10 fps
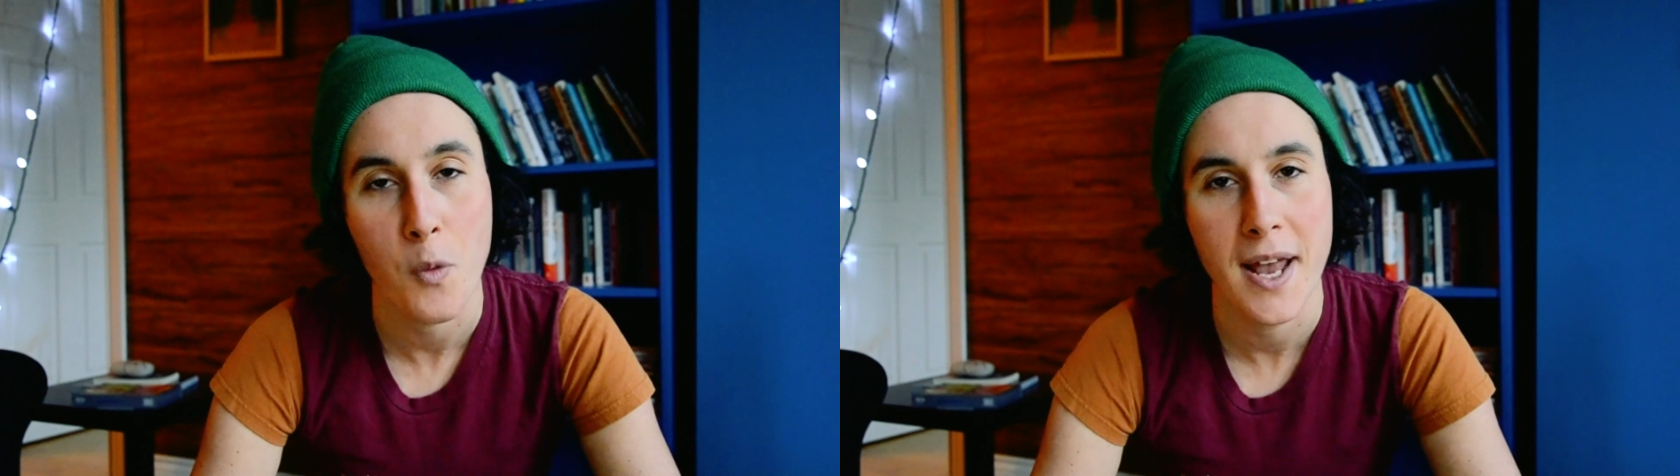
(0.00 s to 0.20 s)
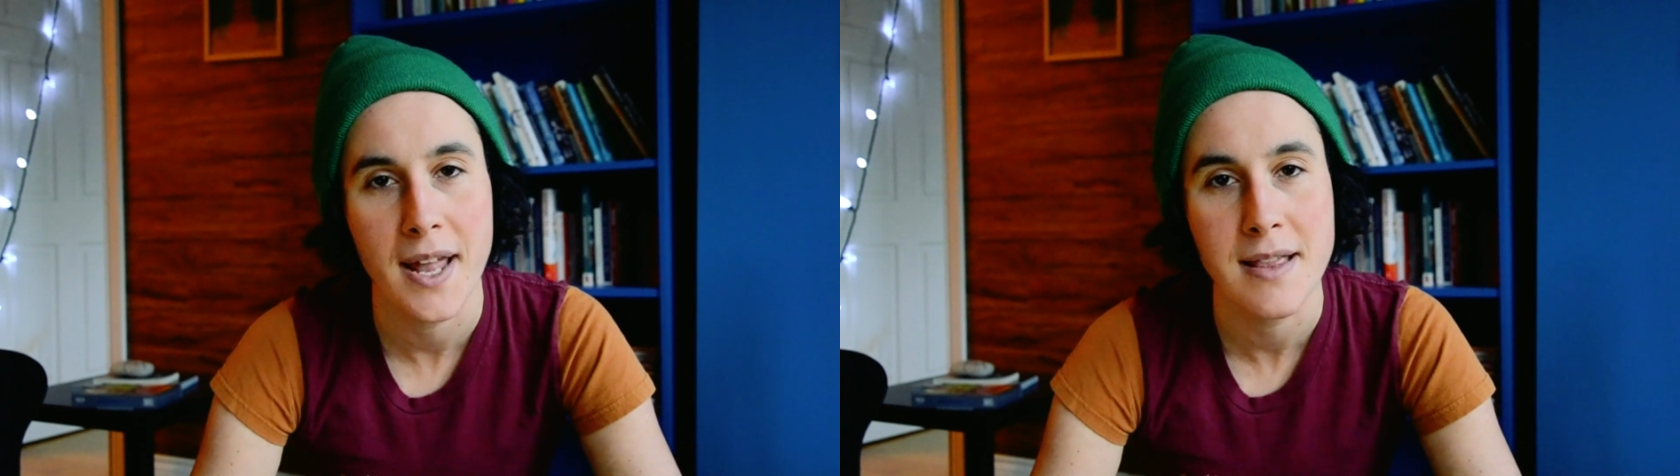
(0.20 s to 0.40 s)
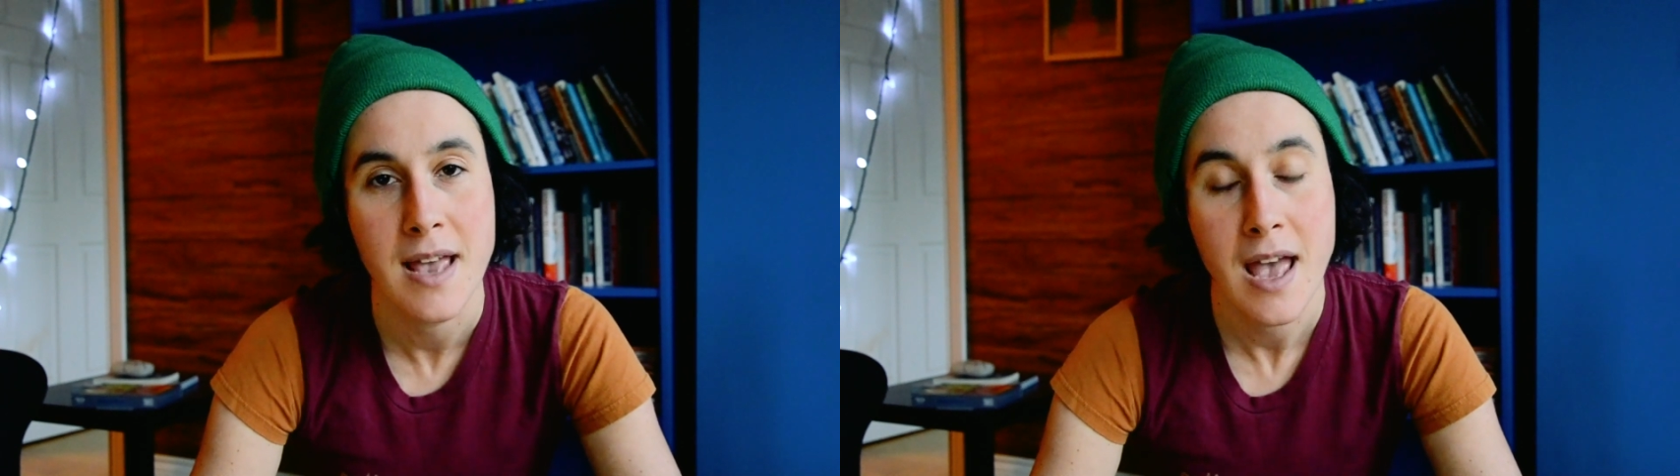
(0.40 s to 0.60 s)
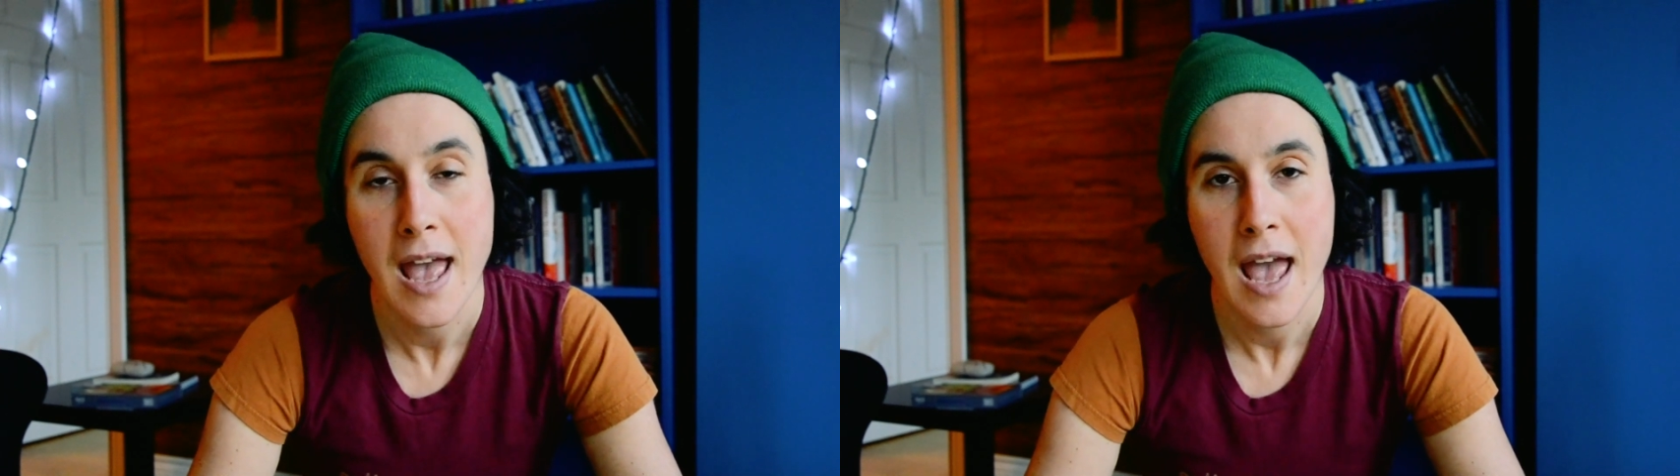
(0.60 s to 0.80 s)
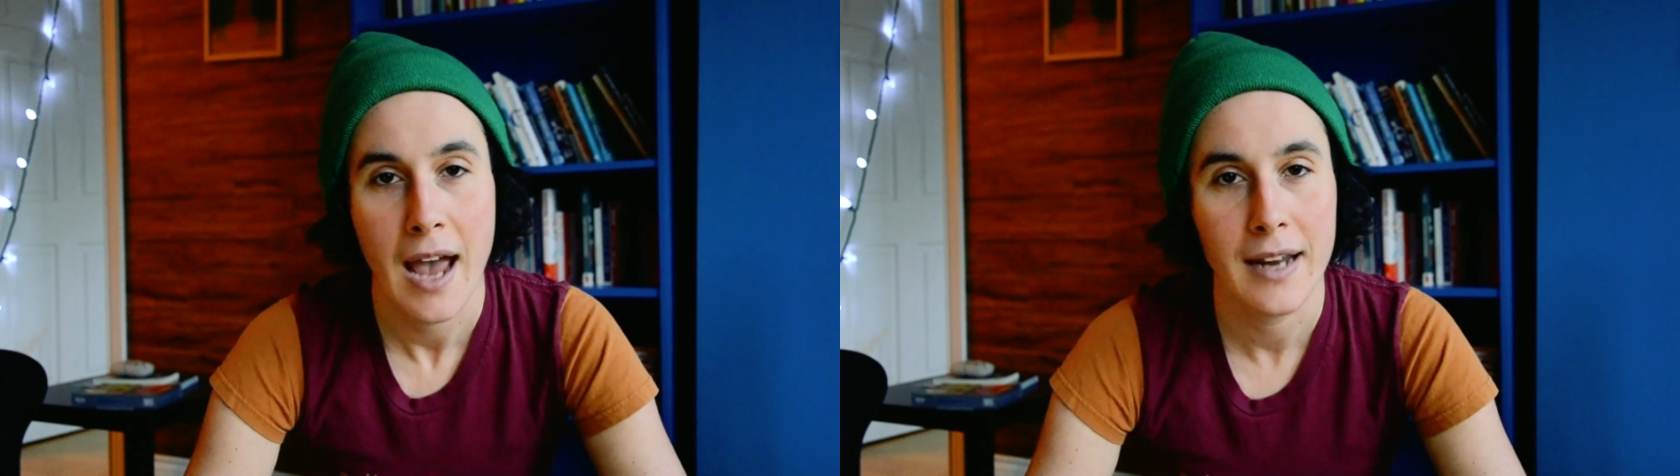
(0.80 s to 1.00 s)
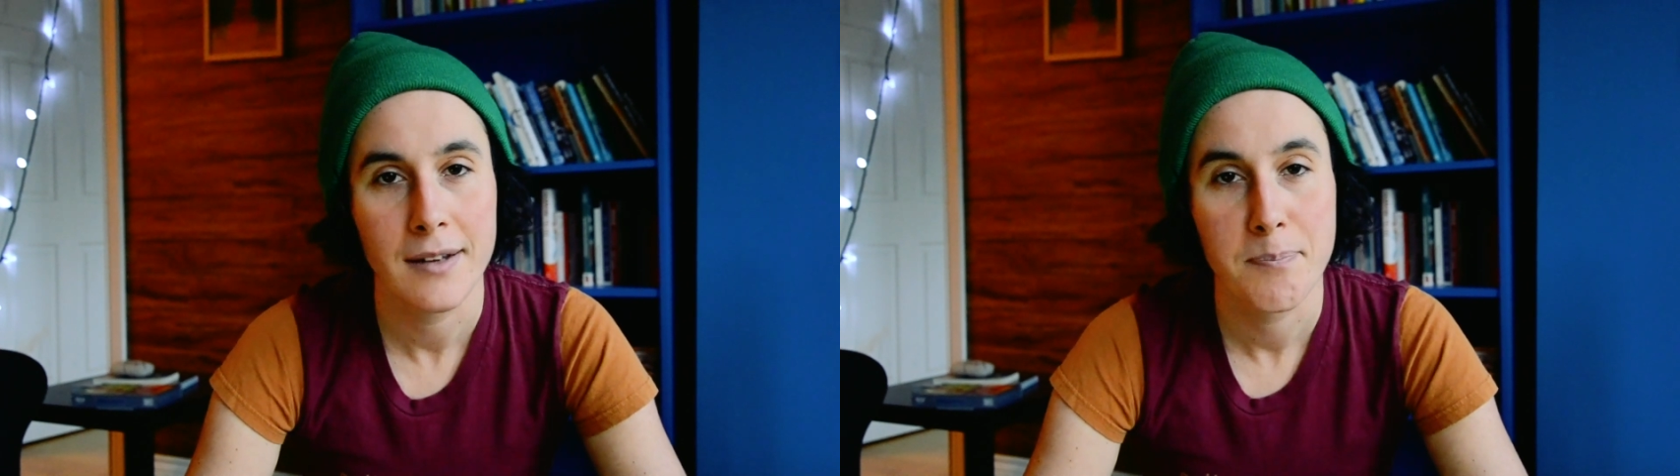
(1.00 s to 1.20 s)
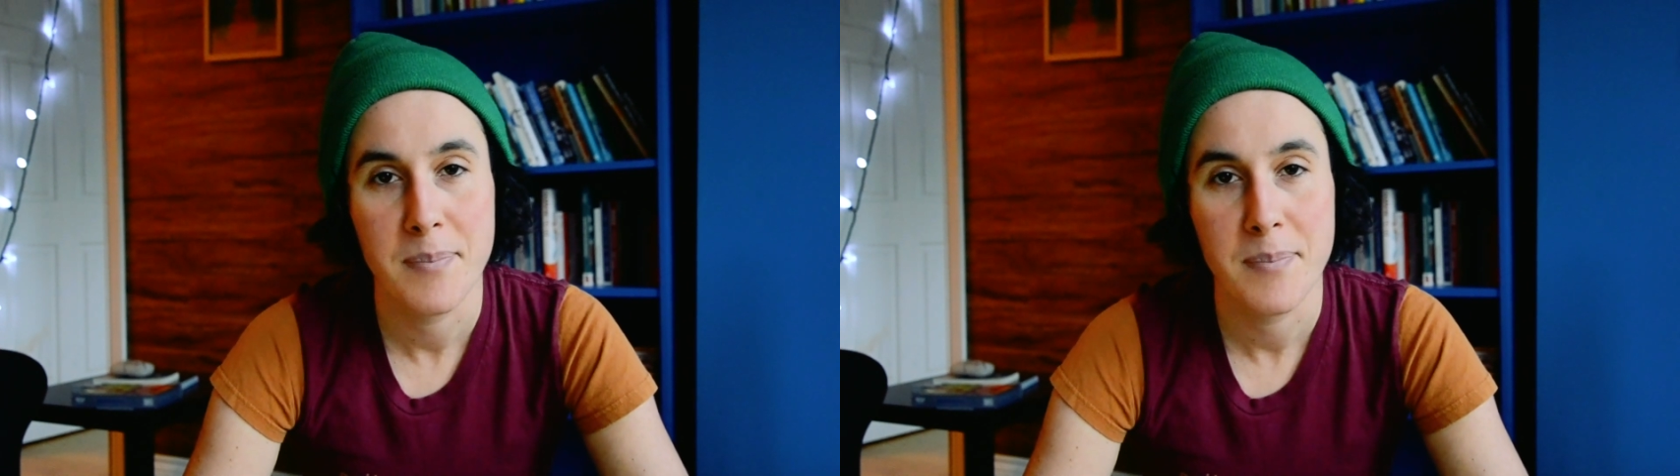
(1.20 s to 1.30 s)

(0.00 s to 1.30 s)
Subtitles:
when I'd